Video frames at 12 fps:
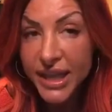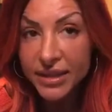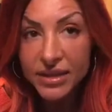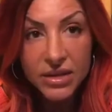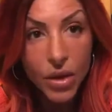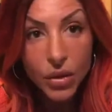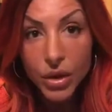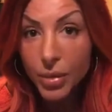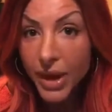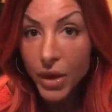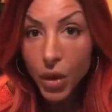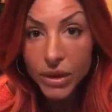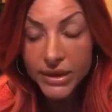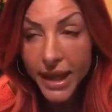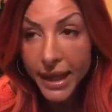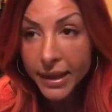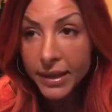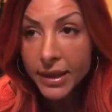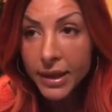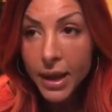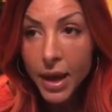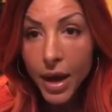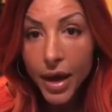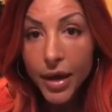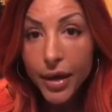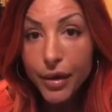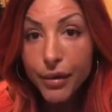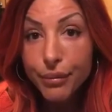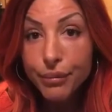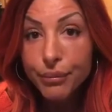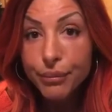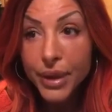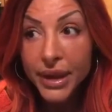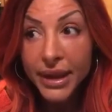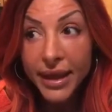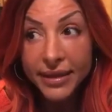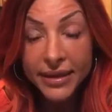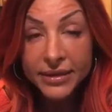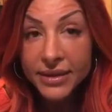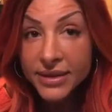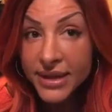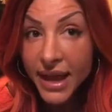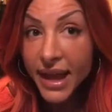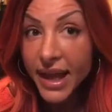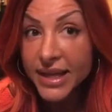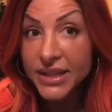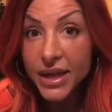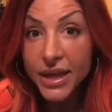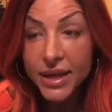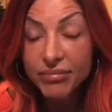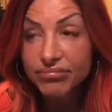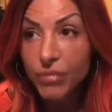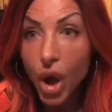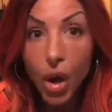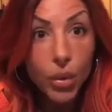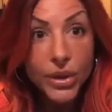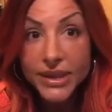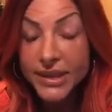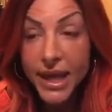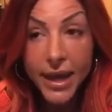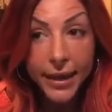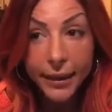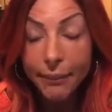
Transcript: set the tone of my whole day. Um, but at the end of the day, as I always say,